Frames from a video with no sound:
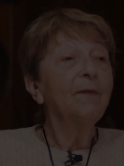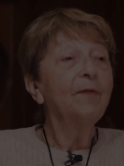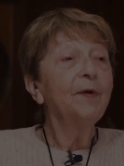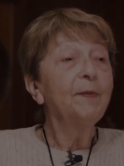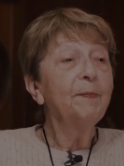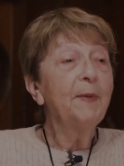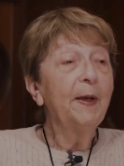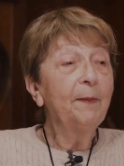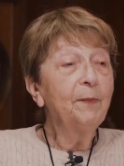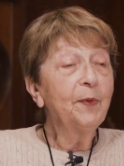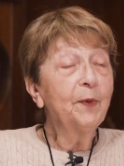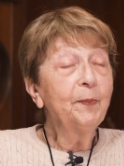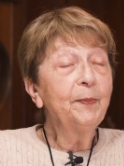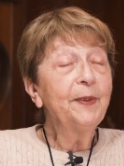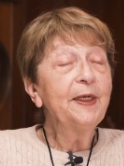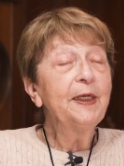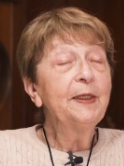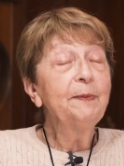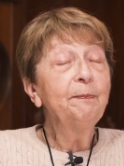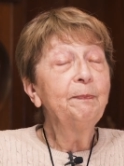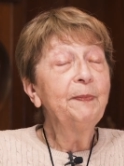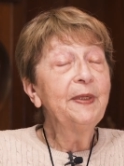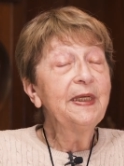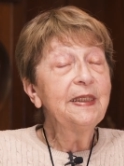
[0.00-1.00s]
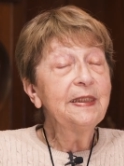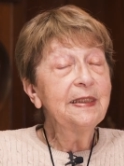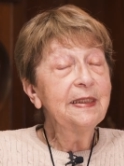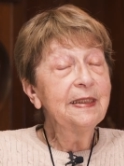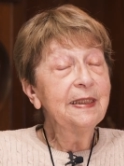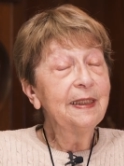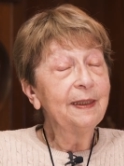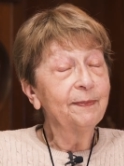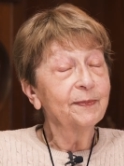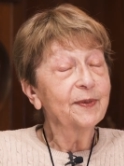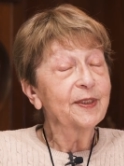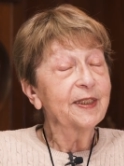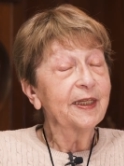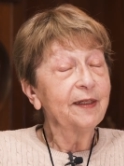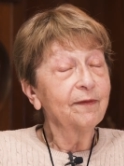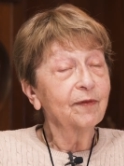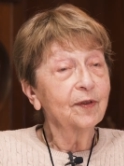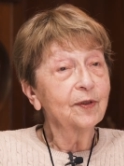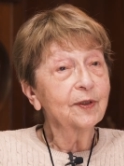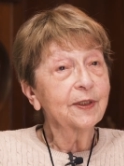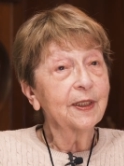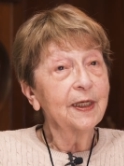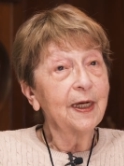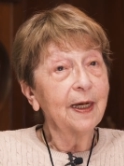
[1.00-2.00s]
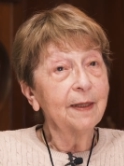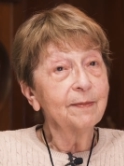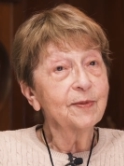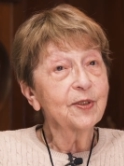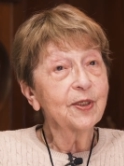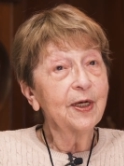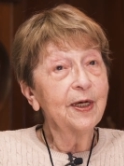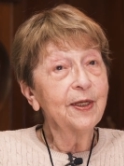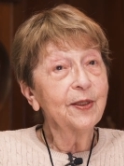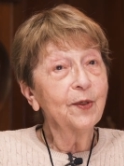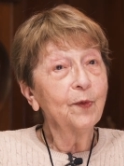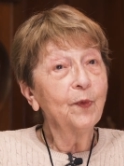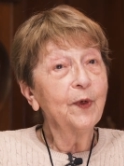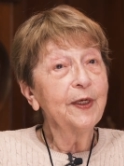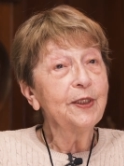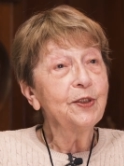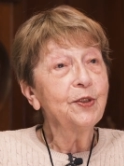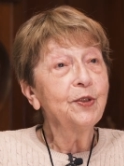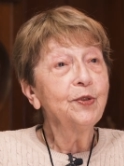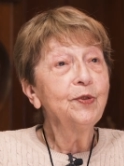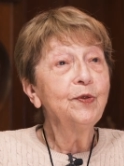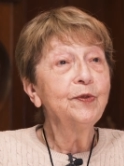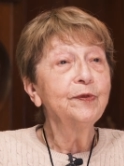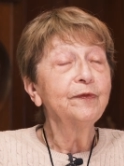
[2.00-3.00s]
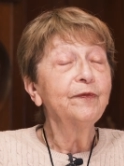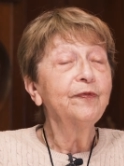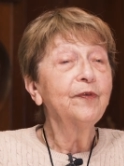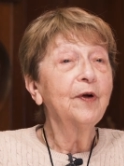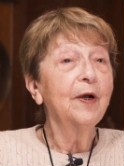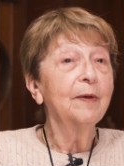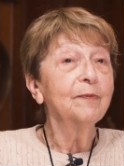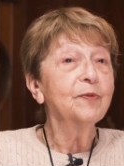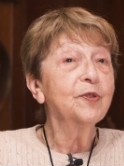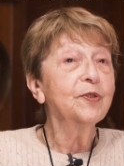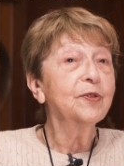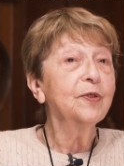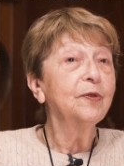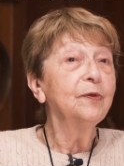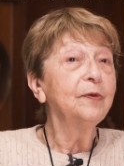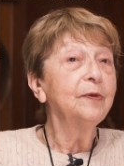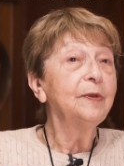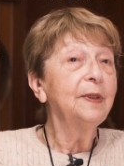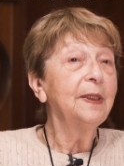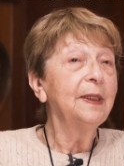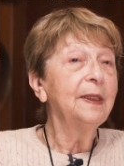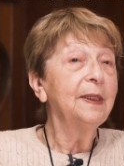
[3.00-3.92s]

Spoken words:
remember being beaten up several times on the way to and from school.